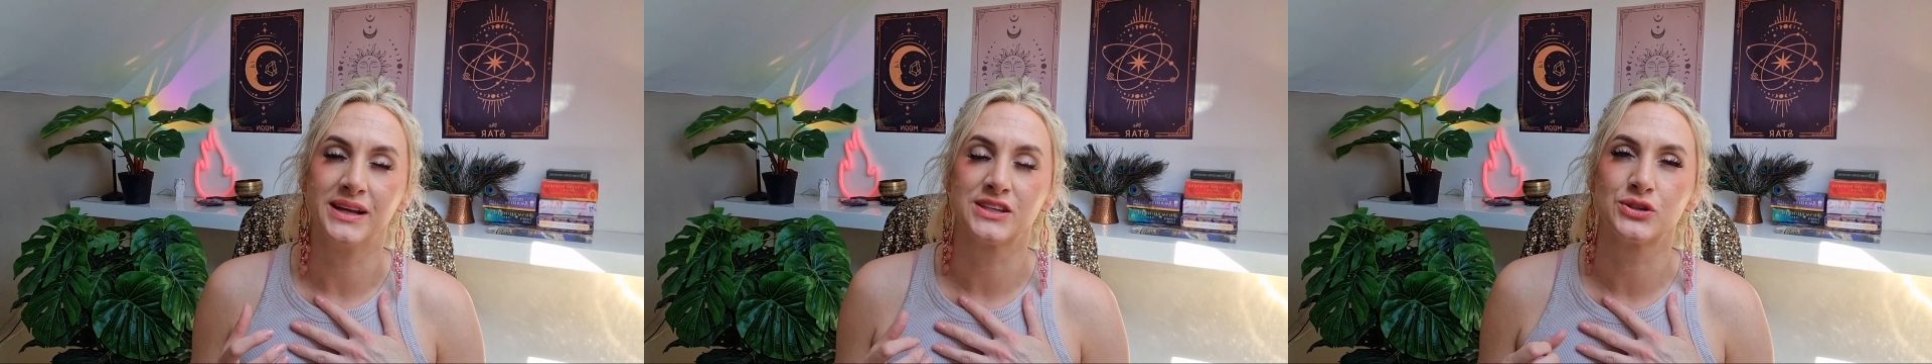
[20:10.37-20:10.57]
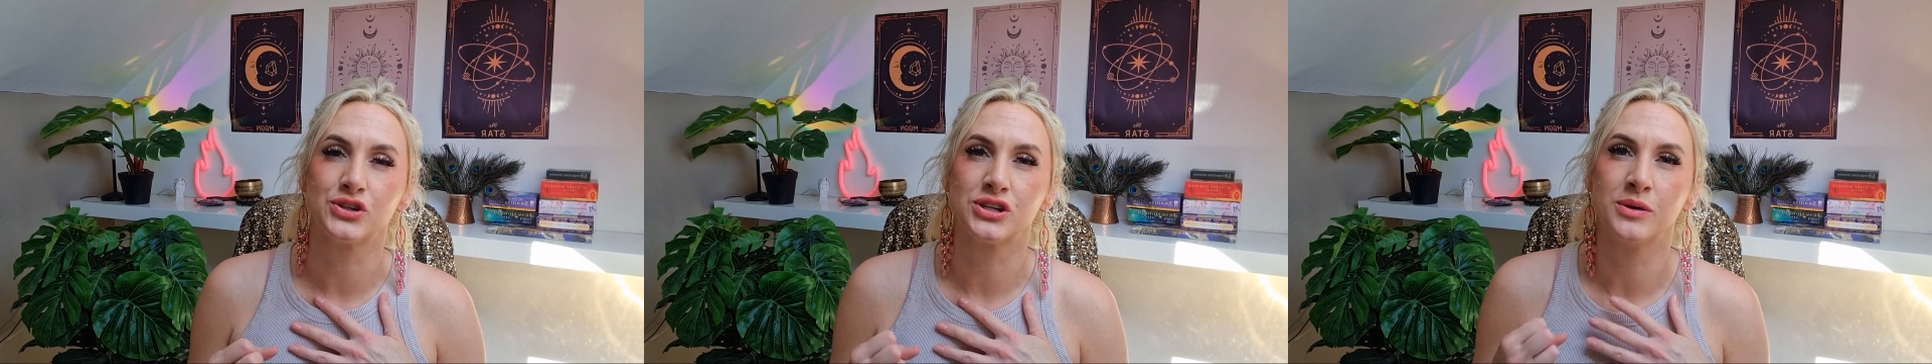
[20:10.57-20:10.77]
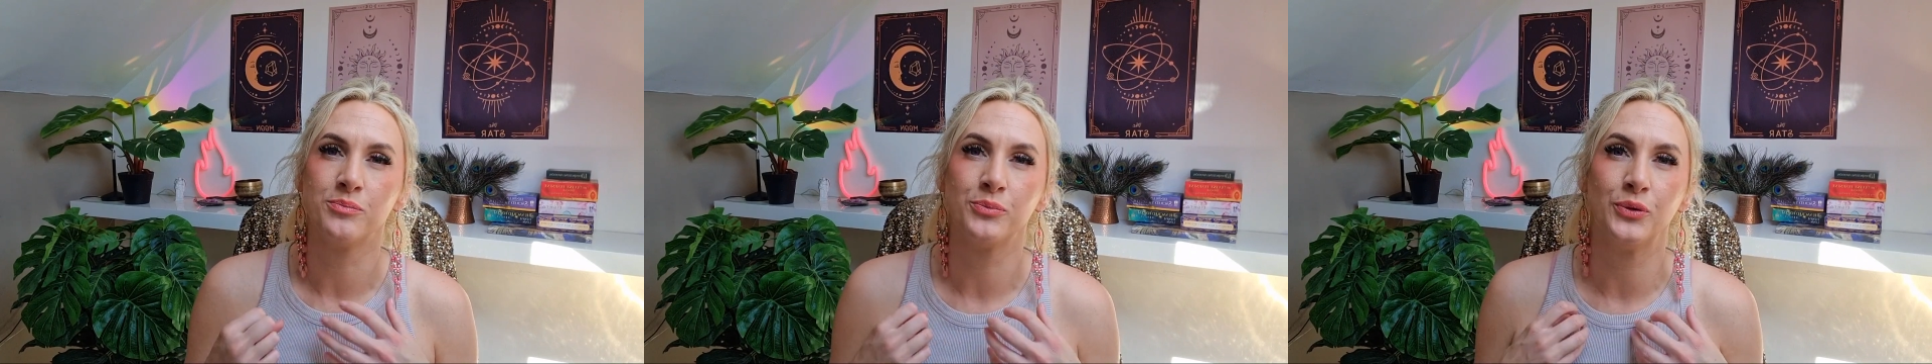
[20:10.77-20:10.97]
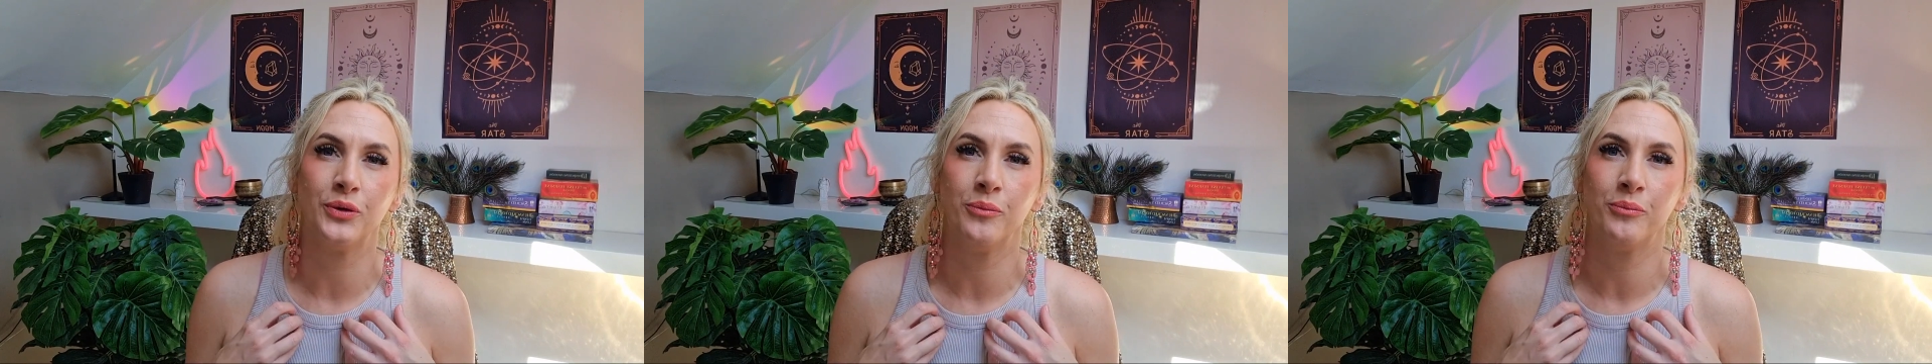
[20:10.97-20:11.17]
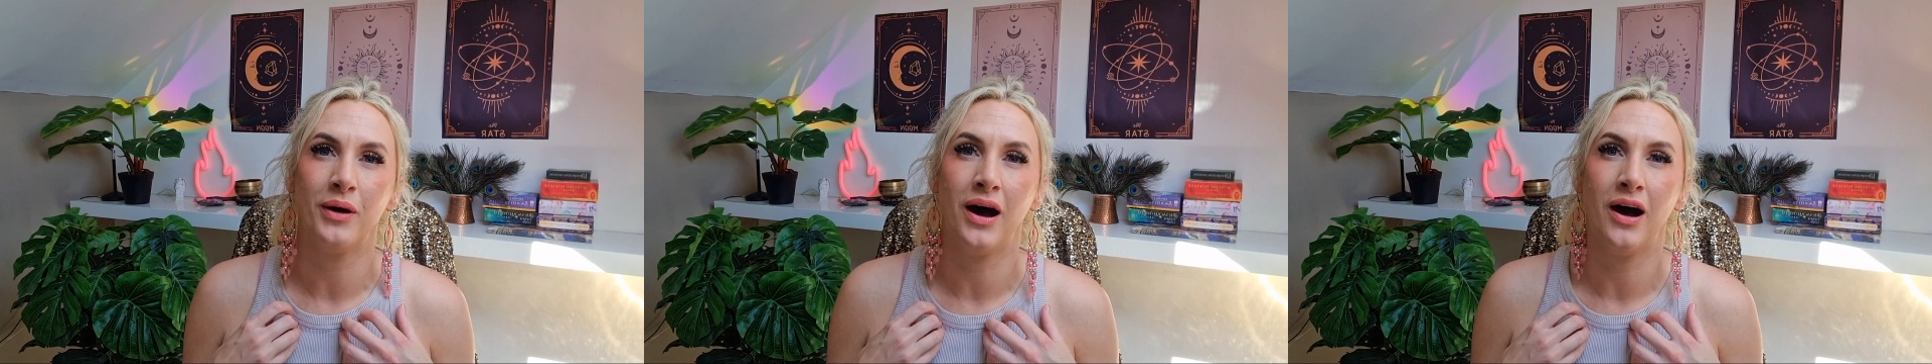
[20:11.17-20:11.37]
It's such an
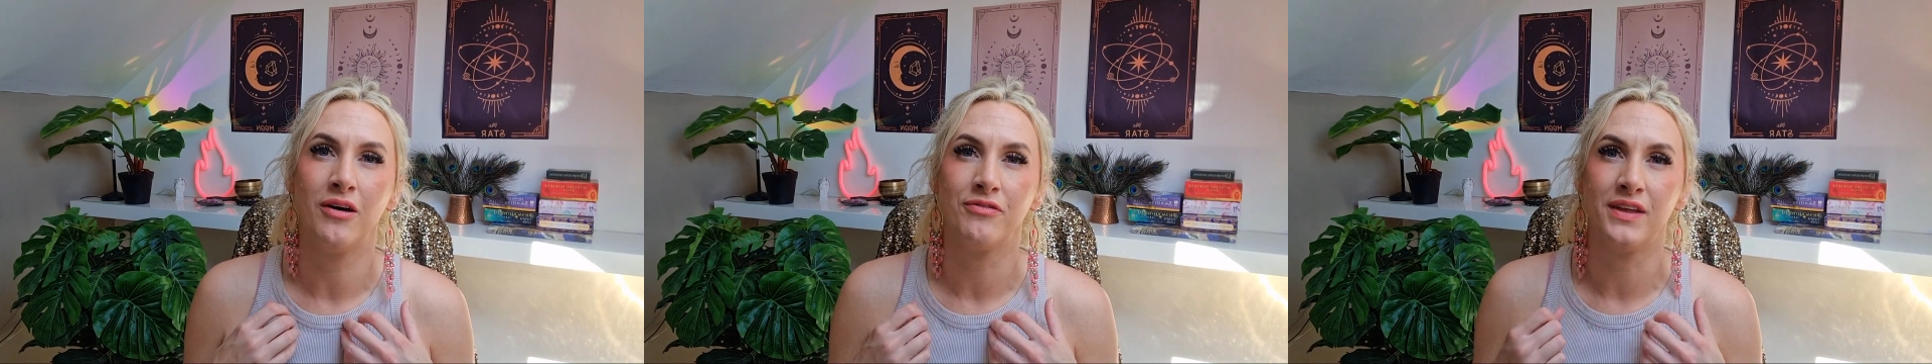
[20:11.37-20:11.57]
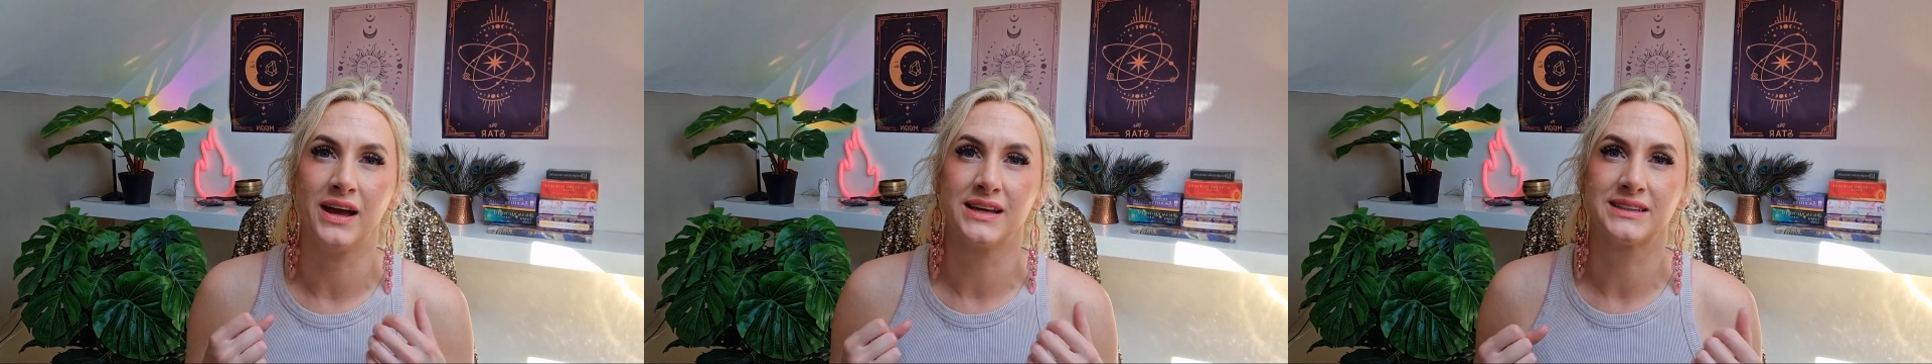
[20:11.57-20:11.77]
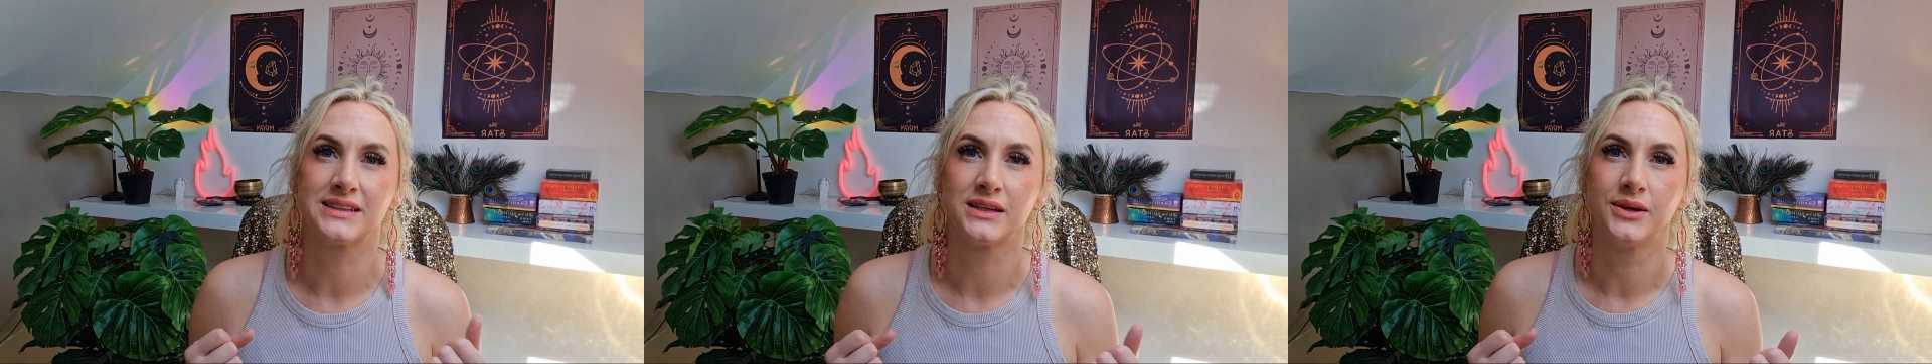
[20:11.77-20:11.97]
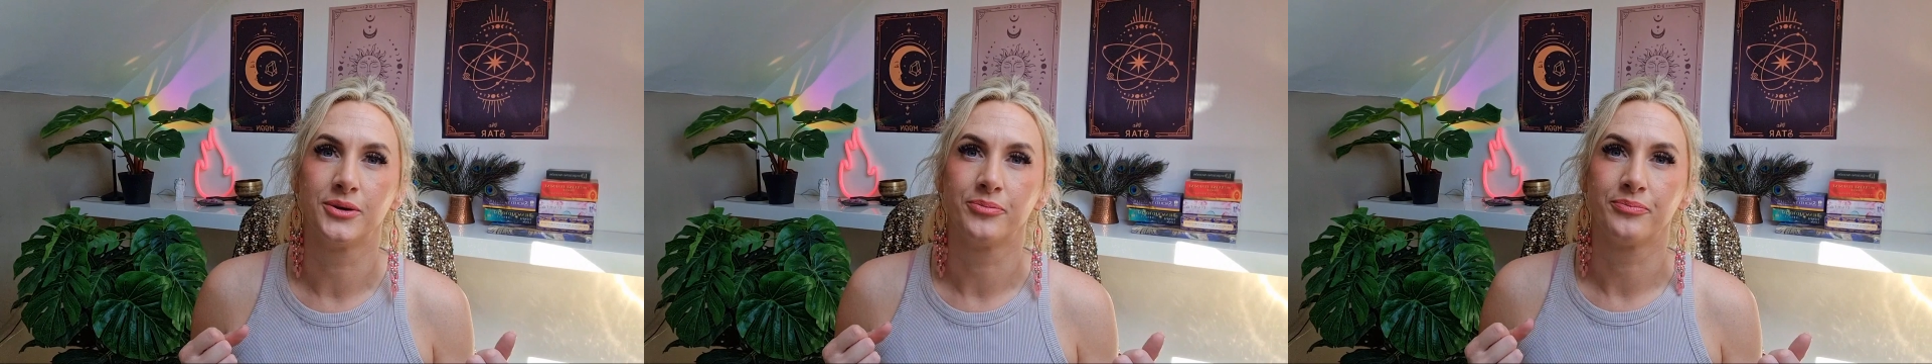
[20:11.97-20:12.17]
important part of this.